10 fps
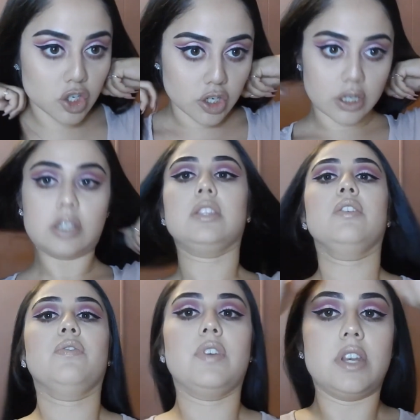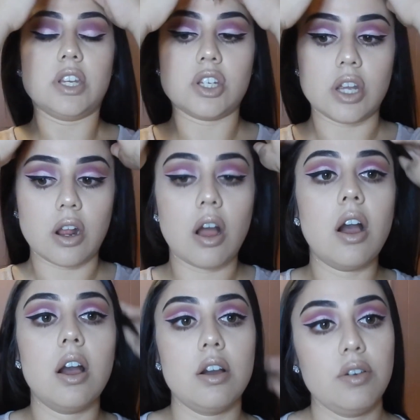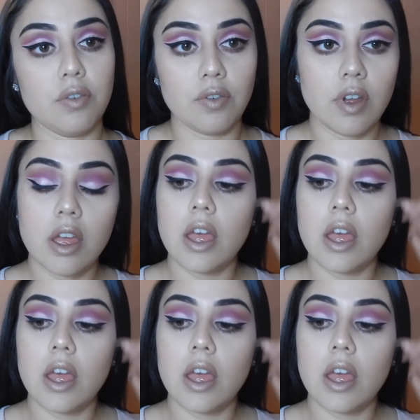just to finish it off,